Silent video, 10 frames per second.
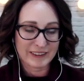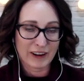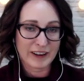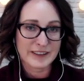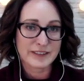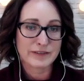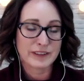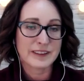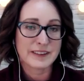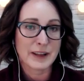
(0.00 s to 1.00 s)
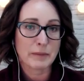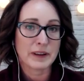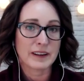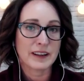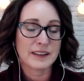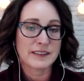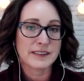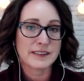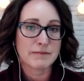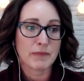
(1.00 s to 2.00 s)
guys for this summit
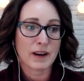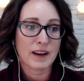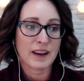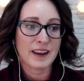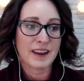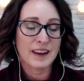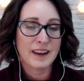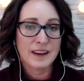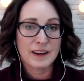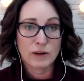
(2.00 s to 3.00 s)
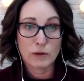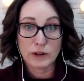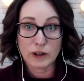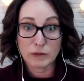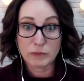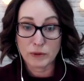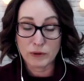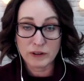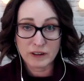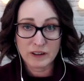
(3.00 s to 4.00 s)
is my
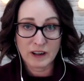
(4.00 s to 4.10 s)
audiobook,